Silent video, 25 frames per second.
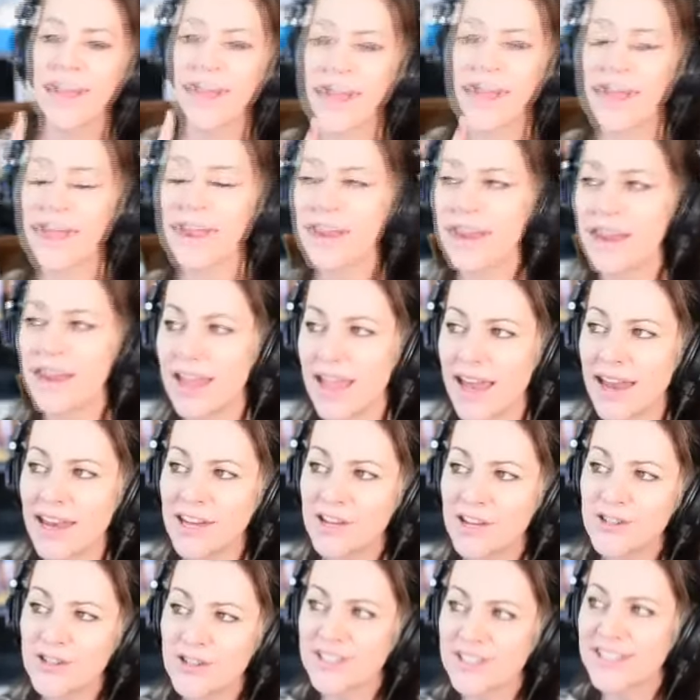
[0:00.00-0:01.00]
And and
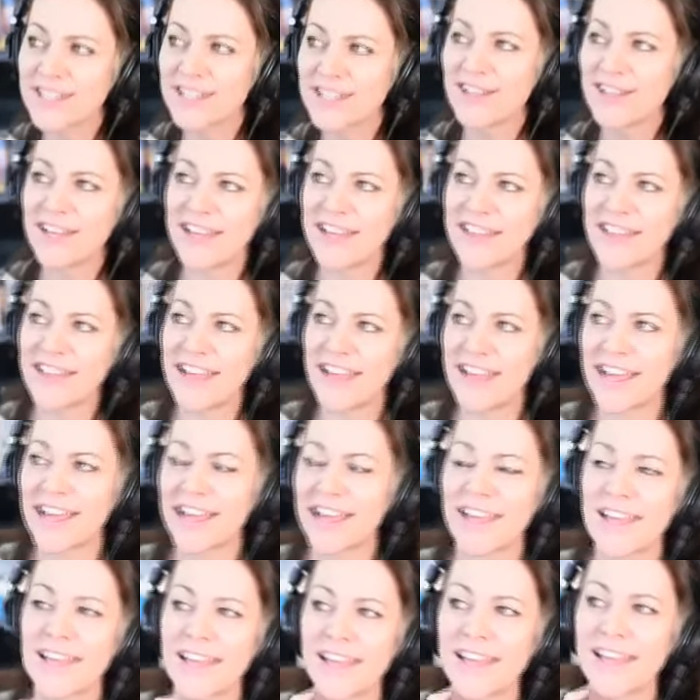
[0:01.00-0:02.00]
interestingly, like
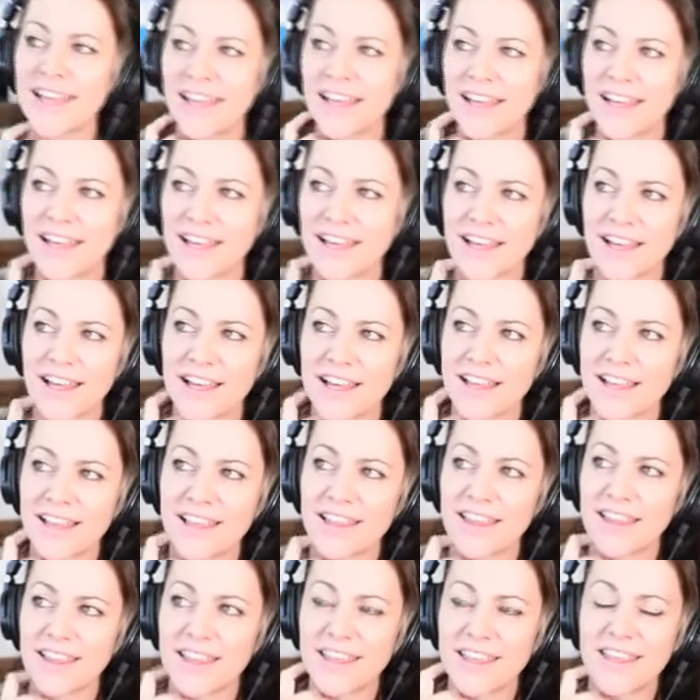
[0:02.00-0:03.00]

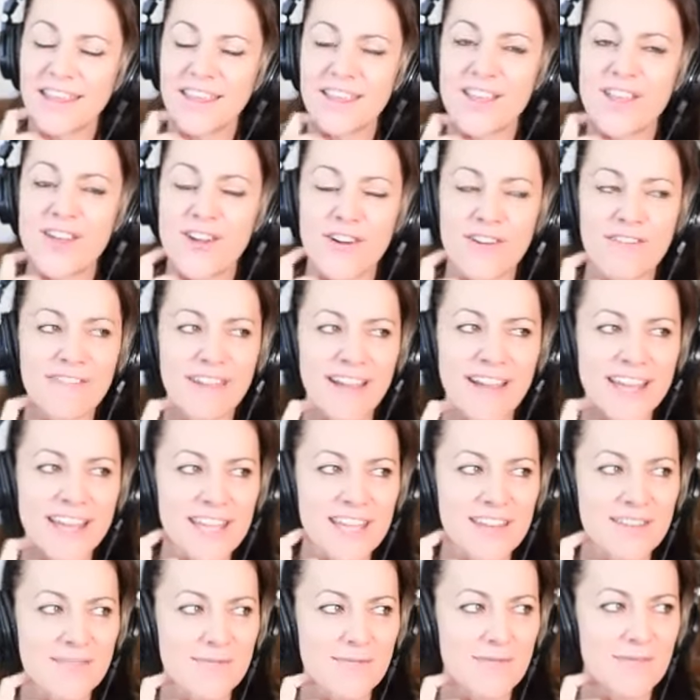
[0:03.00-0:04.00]
you know, if I
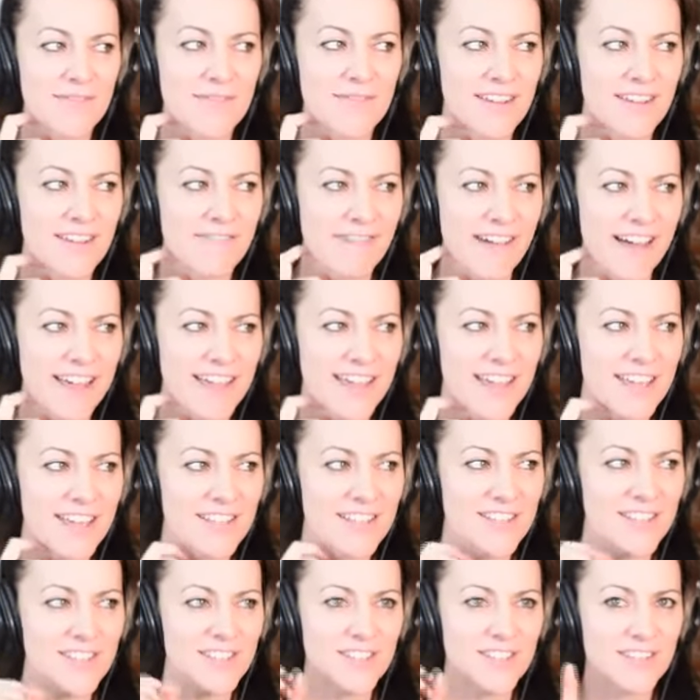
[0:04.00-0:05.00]
can, if I
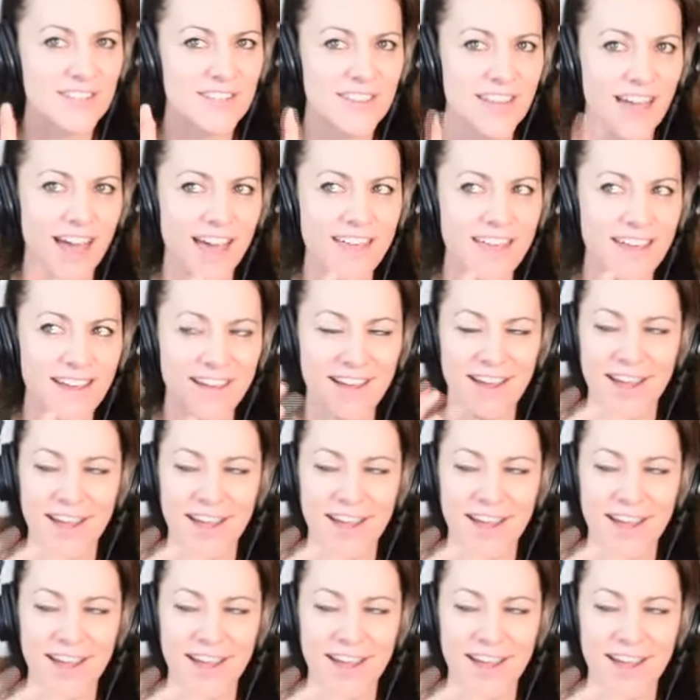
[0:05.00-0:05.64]
can, I,